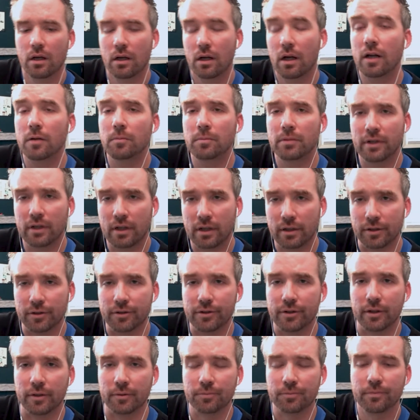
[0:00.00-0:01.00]
I'd be honored
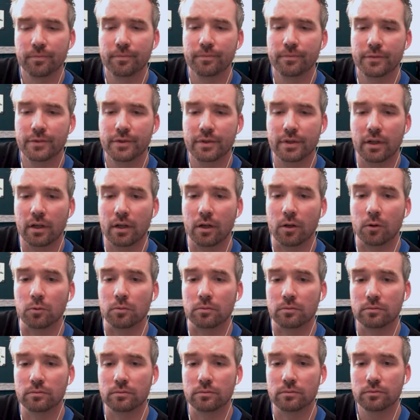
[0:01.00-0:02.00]
to.
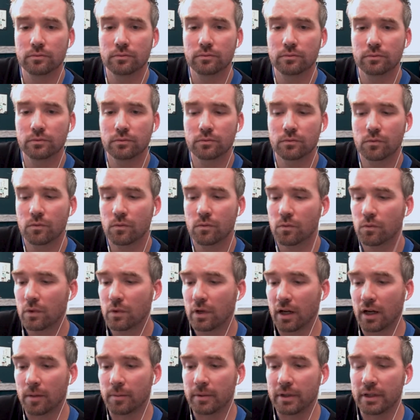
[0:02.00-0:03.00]
So,
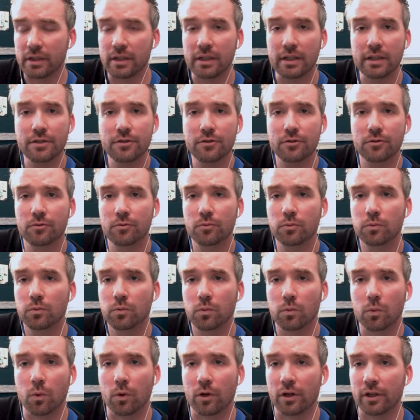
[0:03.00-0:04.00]
I mean, he's
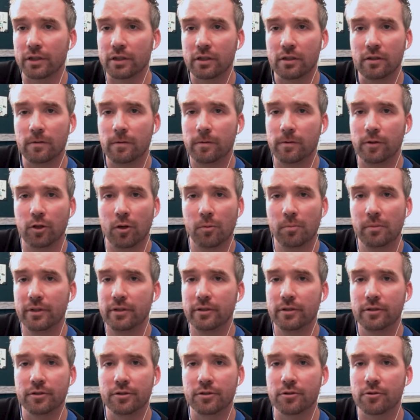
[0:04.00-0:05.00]
worked in the film
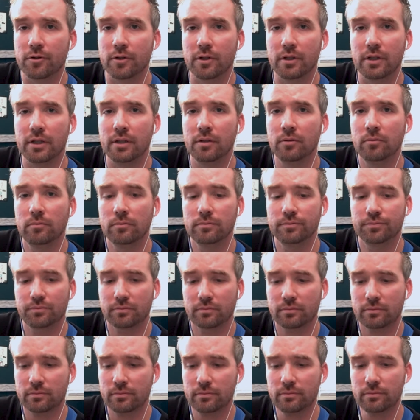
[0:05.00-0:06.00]
industry,
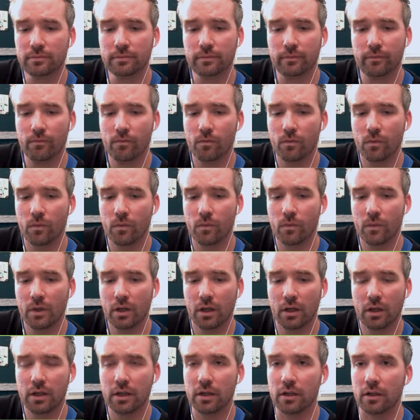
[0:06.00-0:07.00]

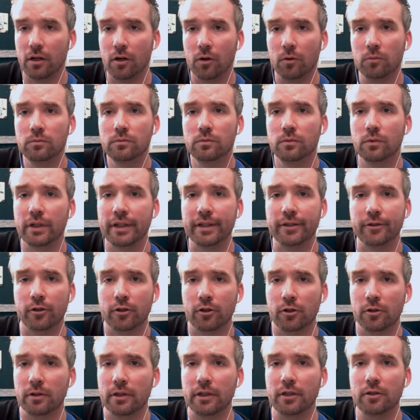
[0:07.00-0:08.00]
you know, his
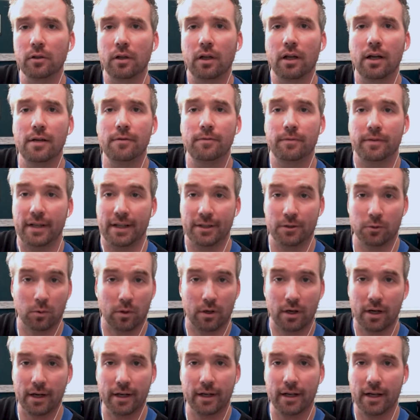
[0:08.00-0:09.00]
earlier life, that's
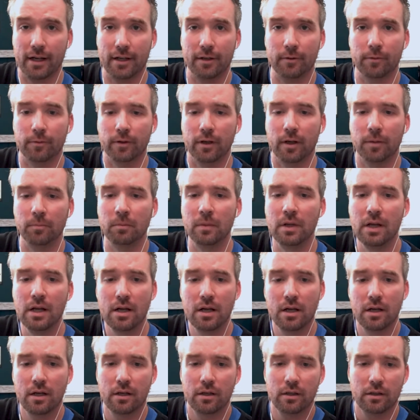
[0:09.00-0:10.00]
where I got it from.
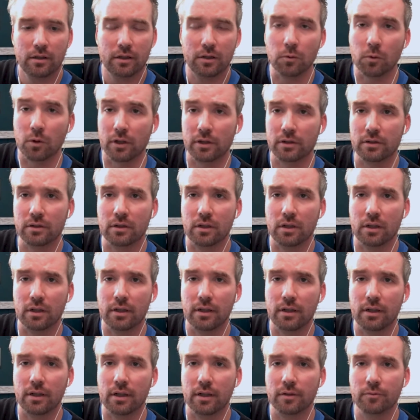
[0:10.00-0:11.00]
He worked on
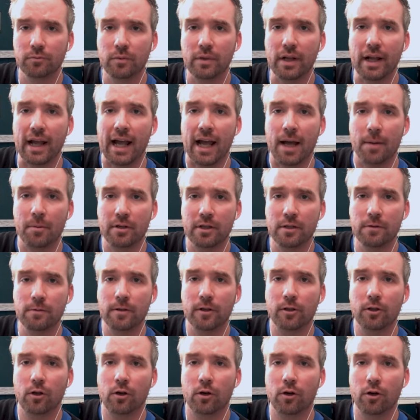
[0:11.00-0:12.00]
a
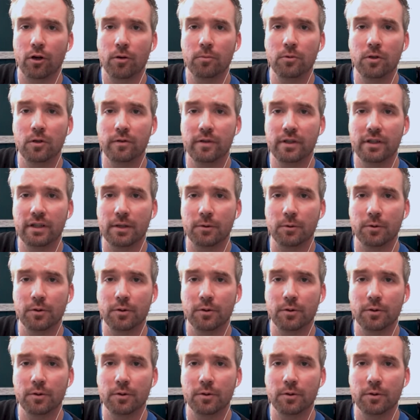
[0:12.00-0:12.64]
Amityville horror movie that